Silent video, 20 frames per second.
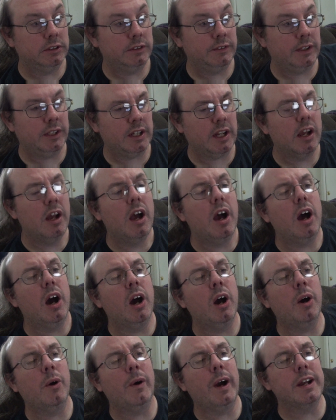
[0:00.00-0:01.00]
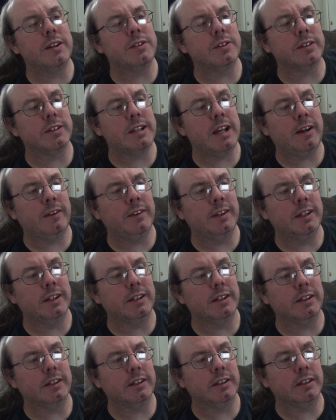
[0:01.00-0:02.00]
I like, oh, I took down
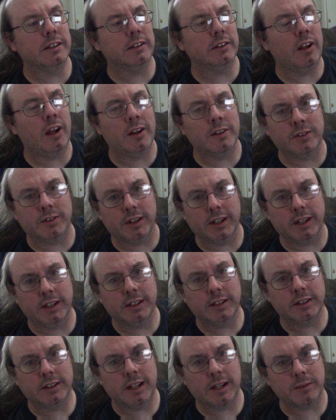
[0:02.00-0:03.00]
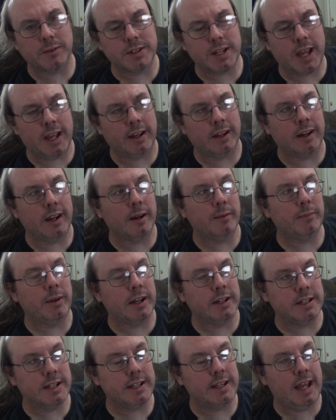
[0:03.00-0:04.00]
the, the laundry that was hanging up. I
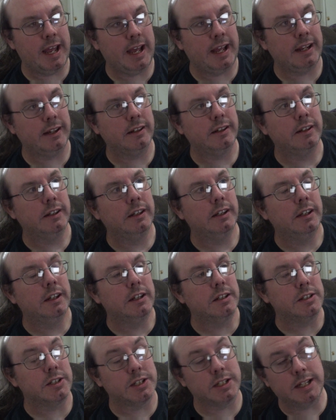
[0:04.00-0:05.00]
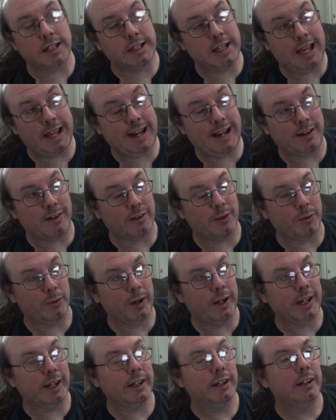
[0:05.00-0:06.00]
did that just to get that out of the
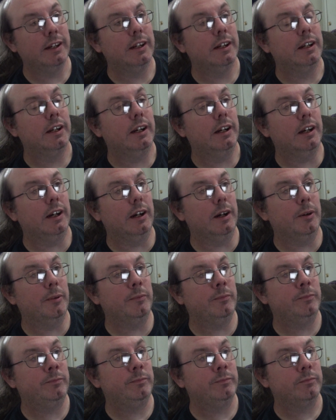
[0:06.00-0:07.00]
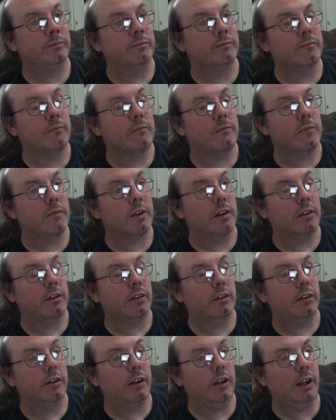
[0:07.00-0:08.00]
way. Um,
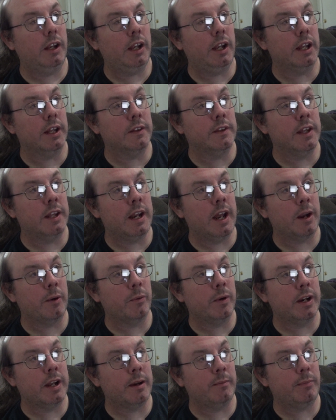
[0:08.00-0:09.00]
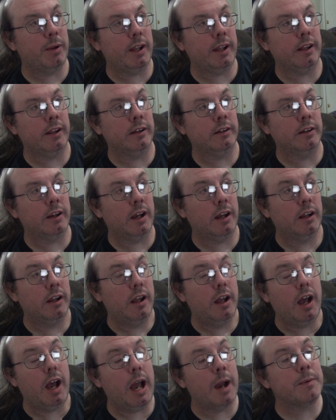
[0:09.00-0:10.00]
and then I went up and
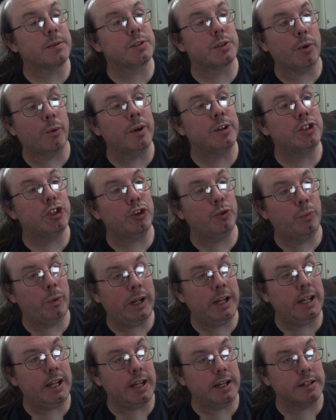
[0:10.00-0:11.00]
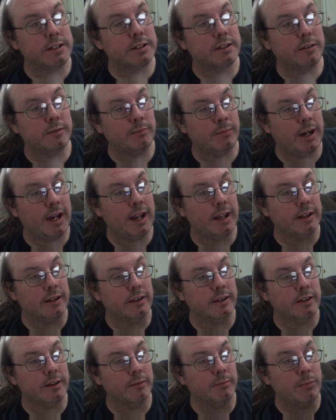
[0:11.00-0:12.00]
I was going to weed eat by
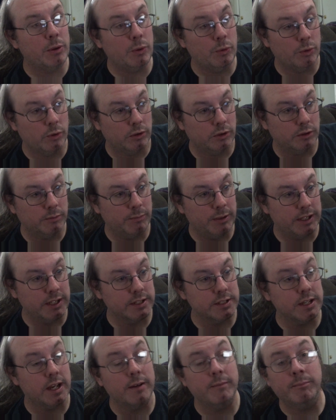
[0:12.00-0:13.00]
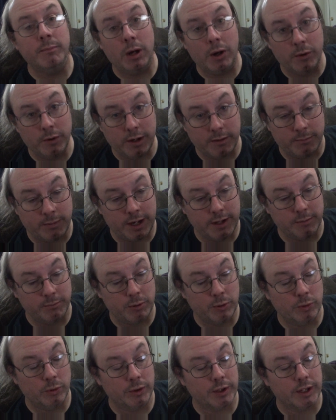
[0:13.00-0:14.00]
the pool because I mowed up by the
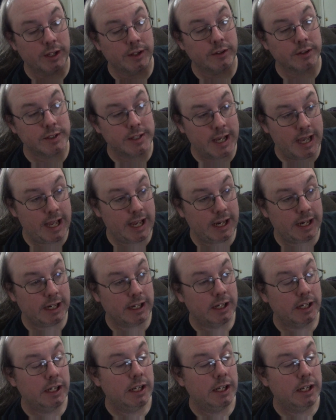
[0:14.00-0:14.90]
pool the other day.